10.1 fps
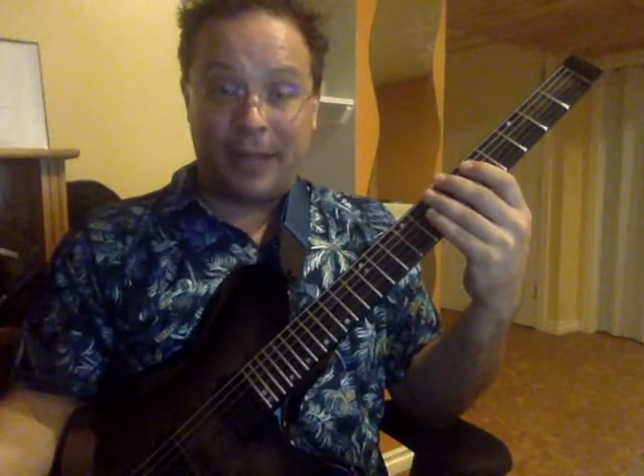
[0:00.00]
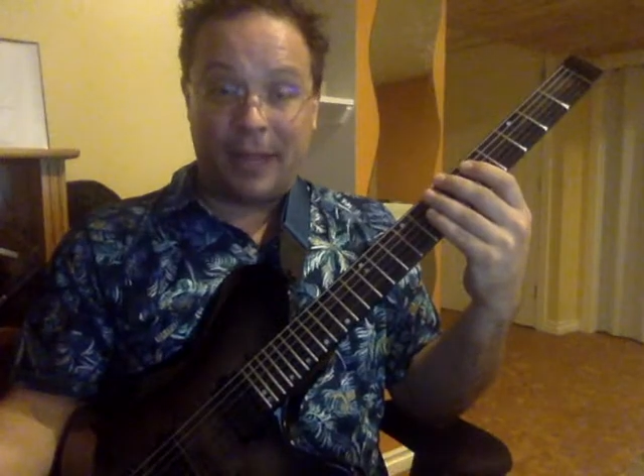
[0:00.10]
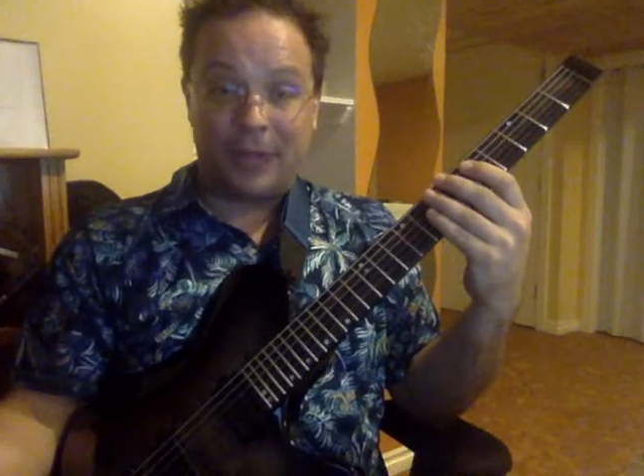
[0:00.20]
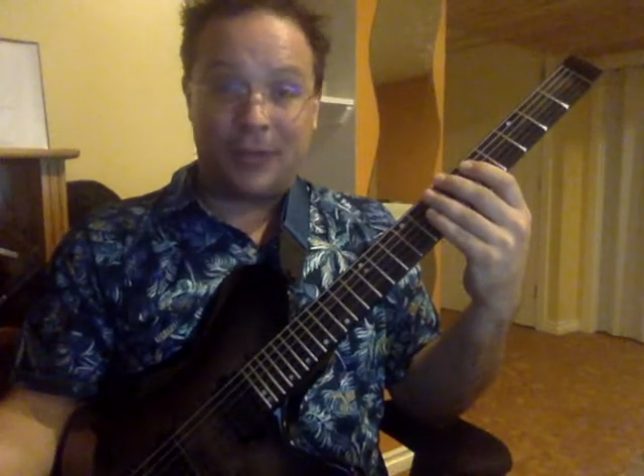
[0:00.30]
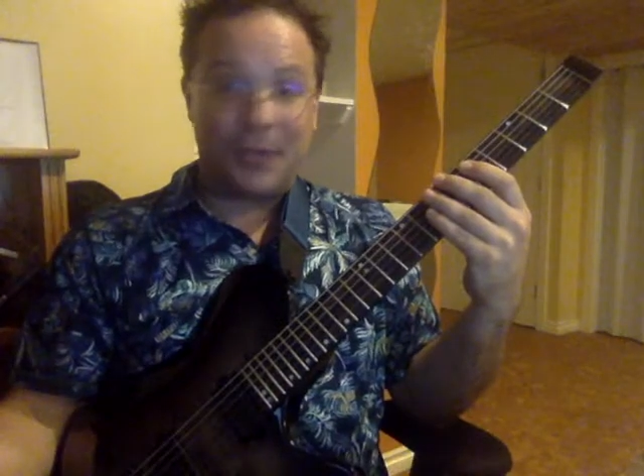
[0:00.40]

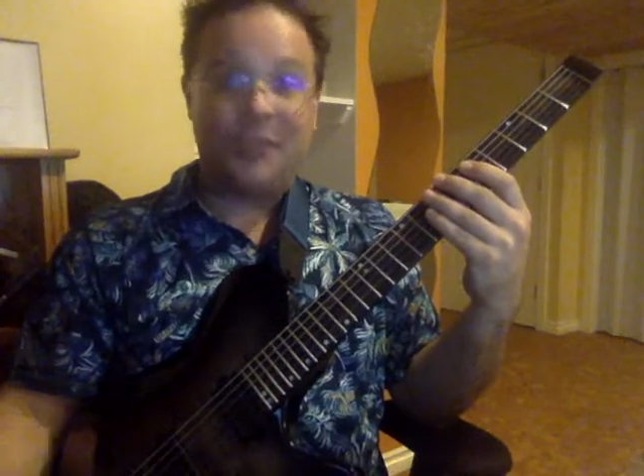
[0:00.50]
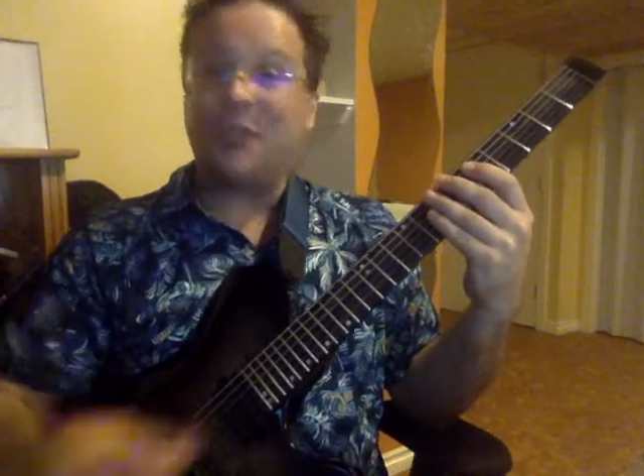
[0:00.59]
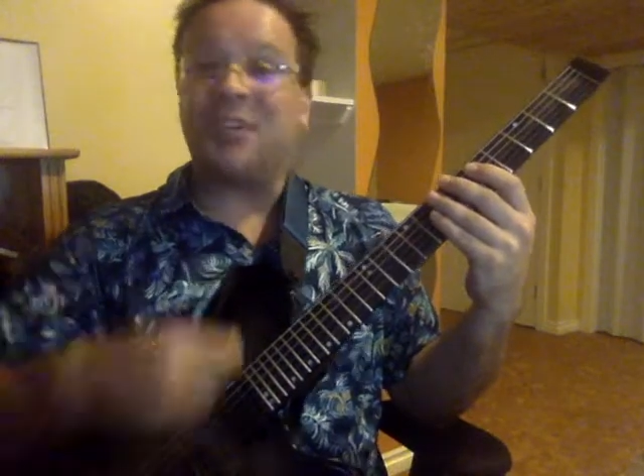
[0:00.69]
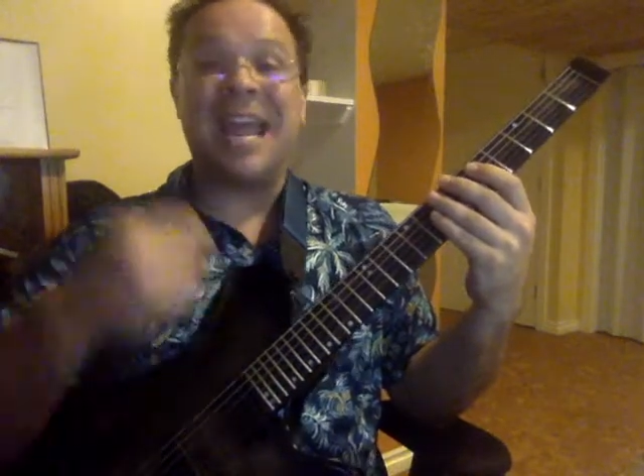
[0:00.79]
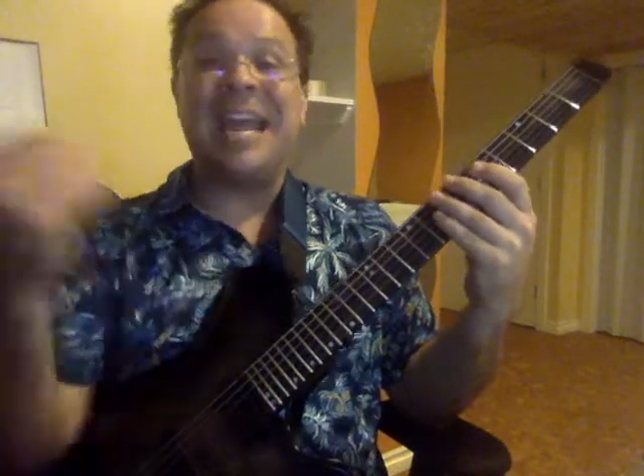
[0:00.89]

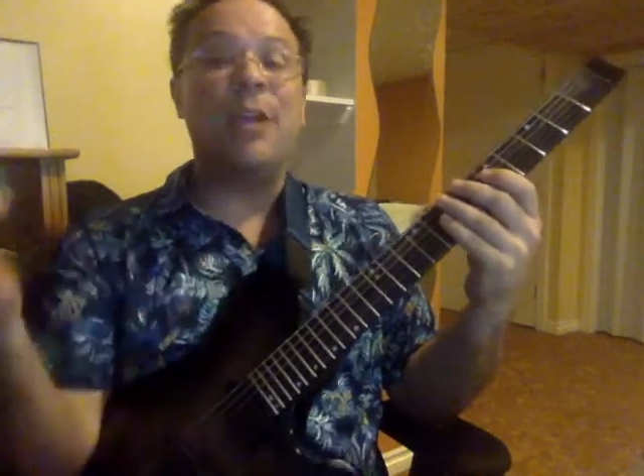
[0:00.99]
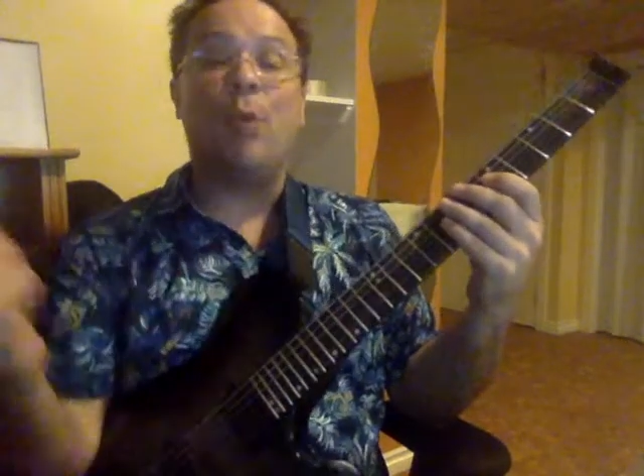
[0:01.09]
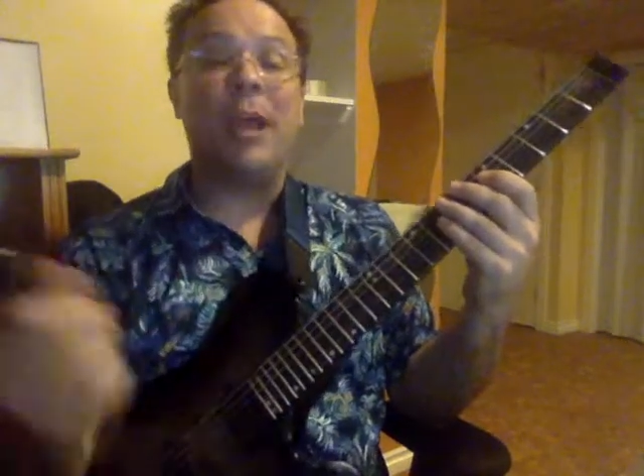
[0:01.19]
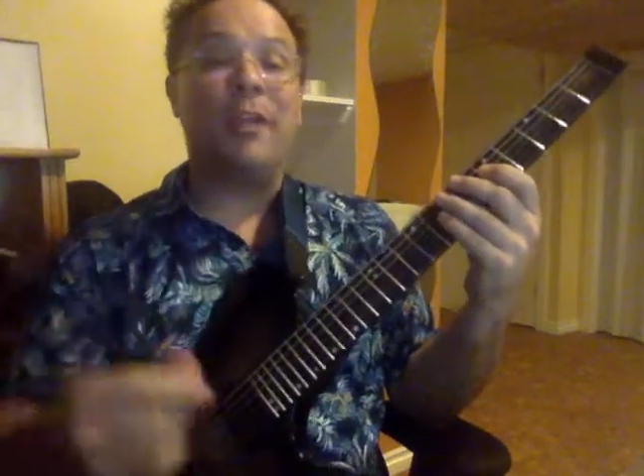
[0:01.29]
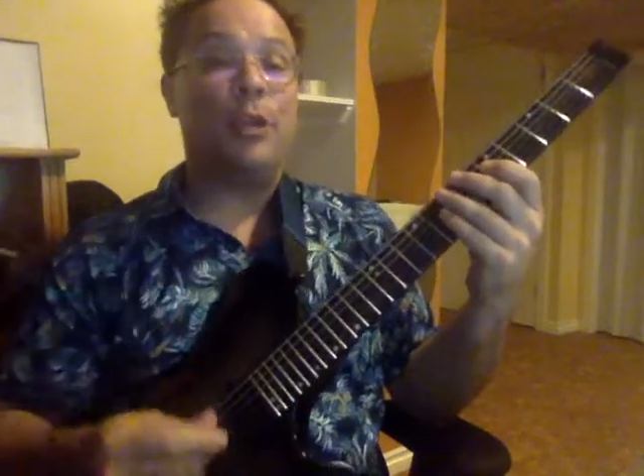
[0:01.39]
exercises in any
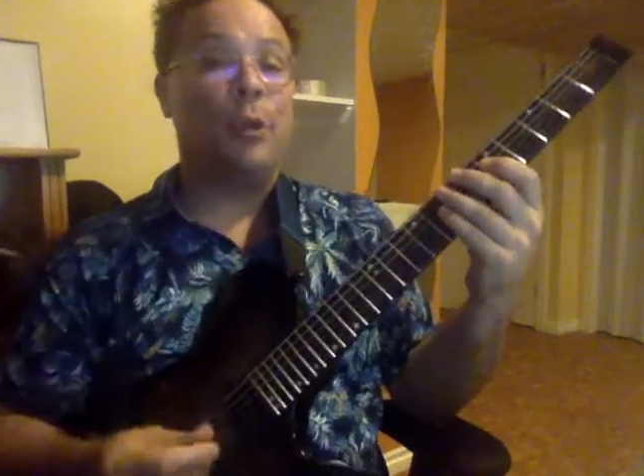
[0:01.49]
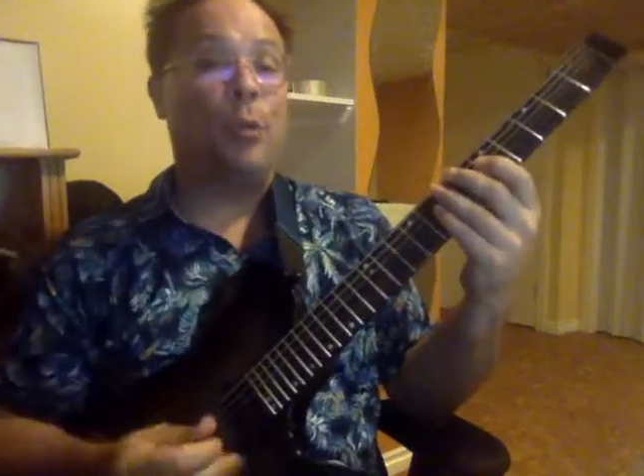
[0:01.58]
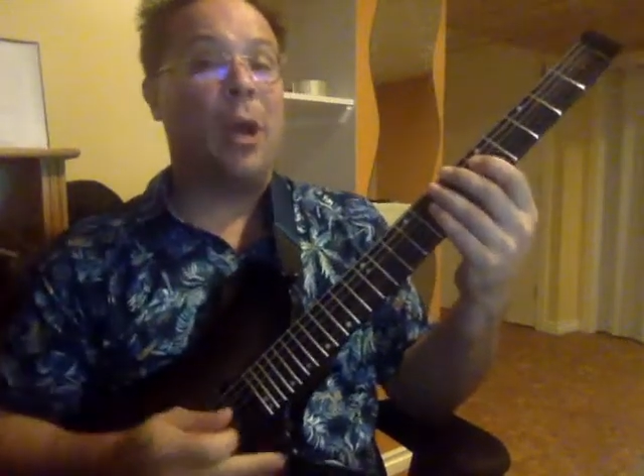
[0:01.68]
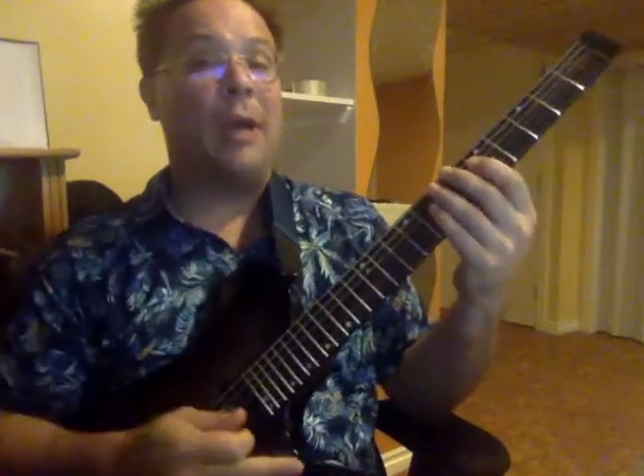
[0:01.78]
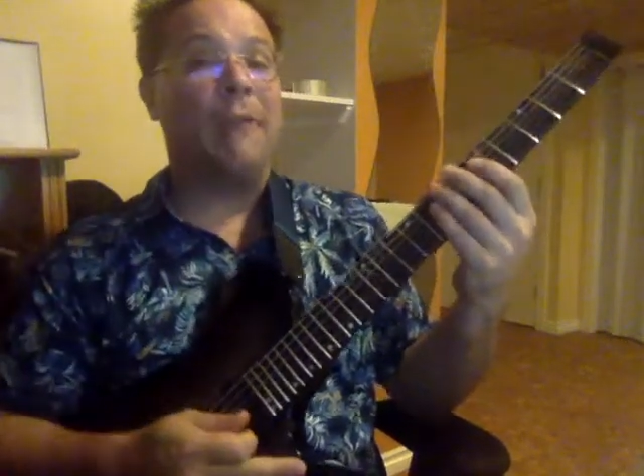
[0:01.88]
way that you would
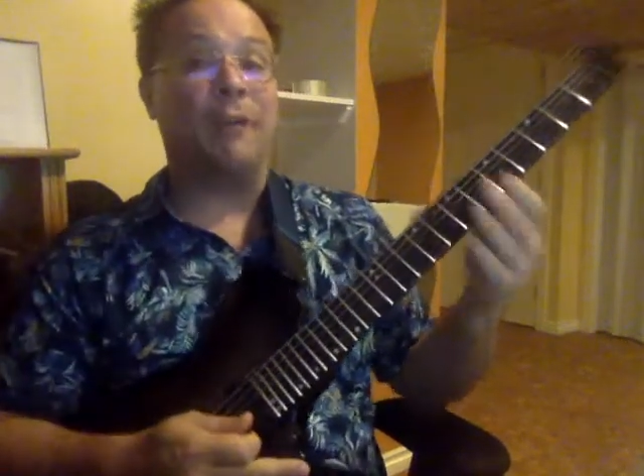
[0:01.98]
want.